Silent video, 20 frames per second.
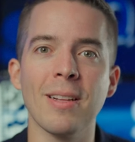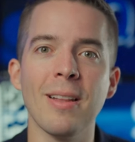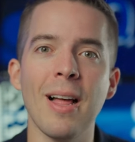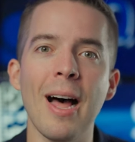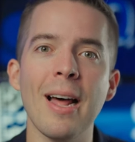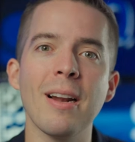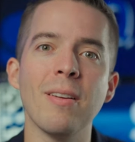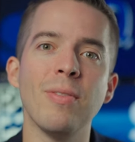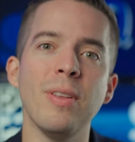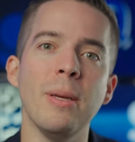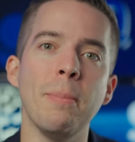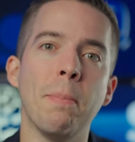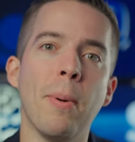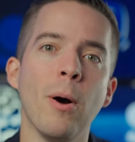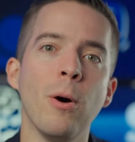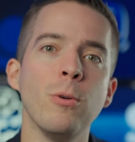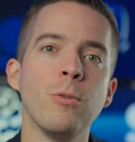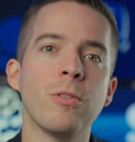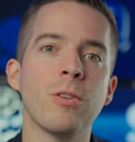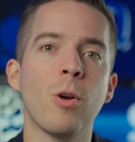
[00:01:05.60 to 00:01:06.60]
a lot of the
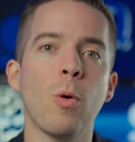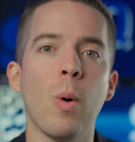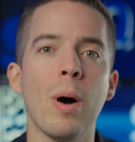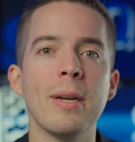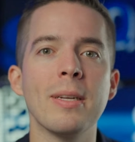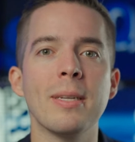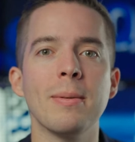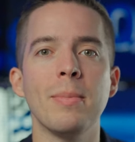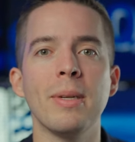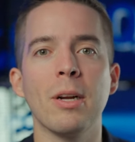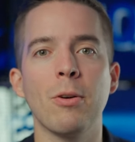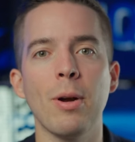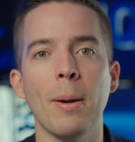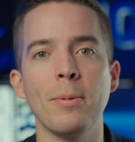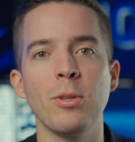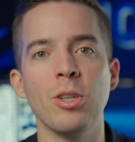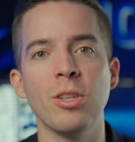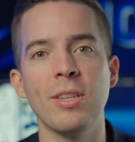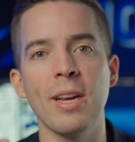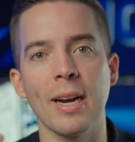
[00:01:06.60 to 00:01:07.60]
post-quantum
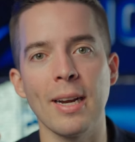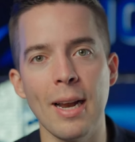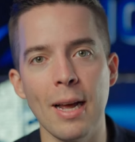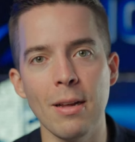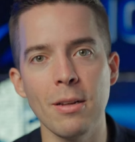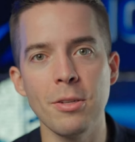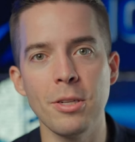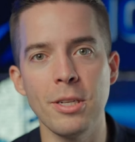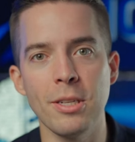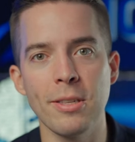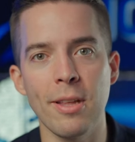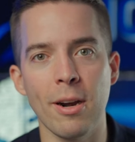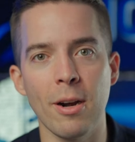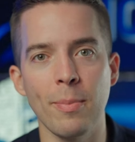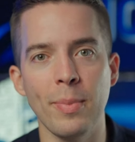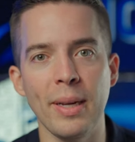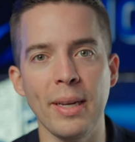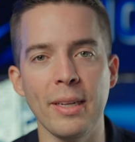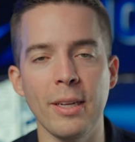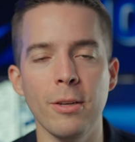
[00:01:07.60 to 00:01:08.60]
encryption technologies that
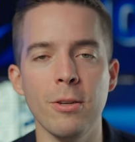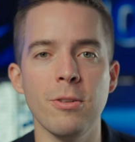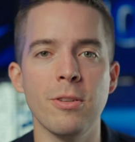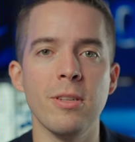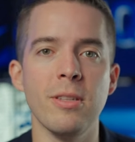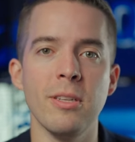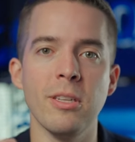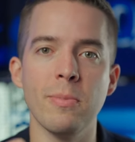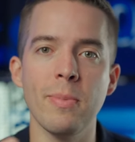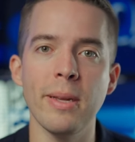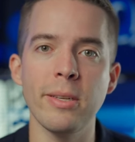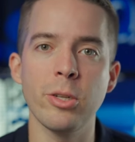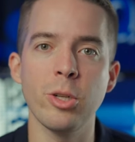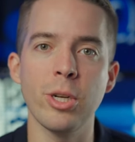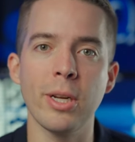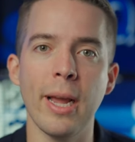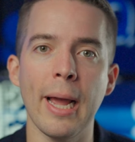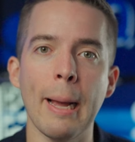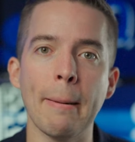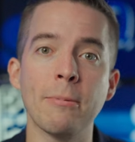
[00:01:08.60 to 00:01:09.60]
are being used in these
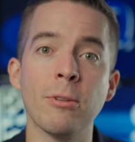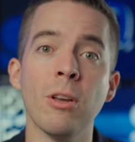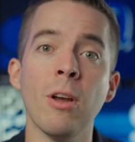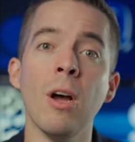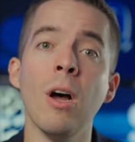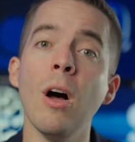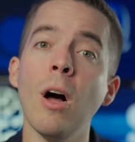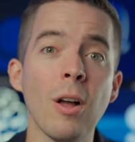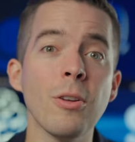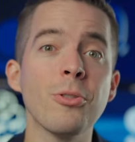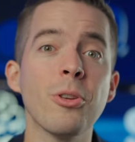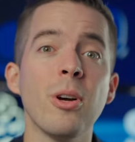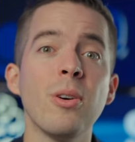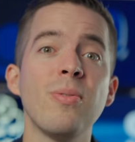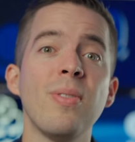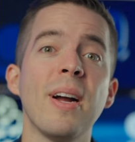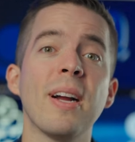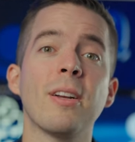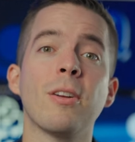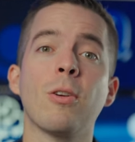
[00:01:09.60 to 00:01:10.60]
messaging apps also
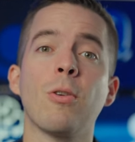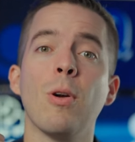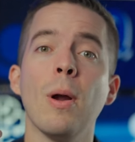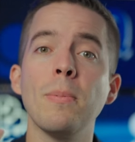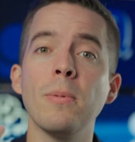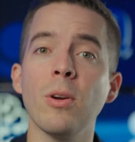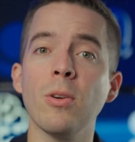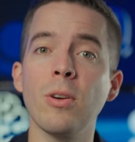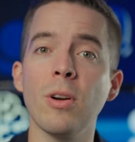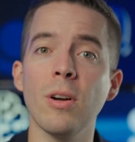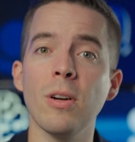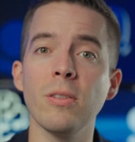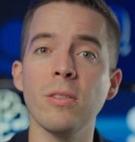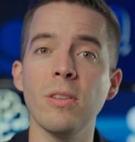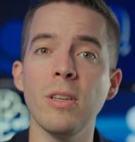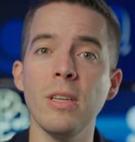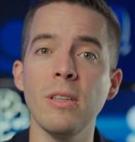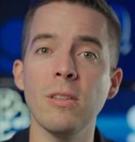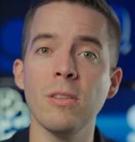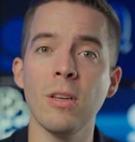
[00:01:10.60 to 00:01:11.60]
affect
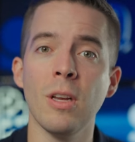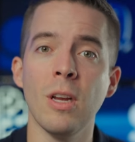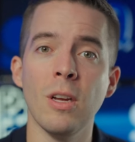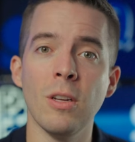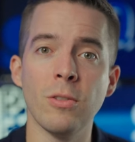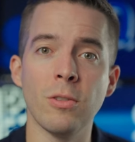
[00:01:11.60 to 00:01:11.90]
cryptocurrencies.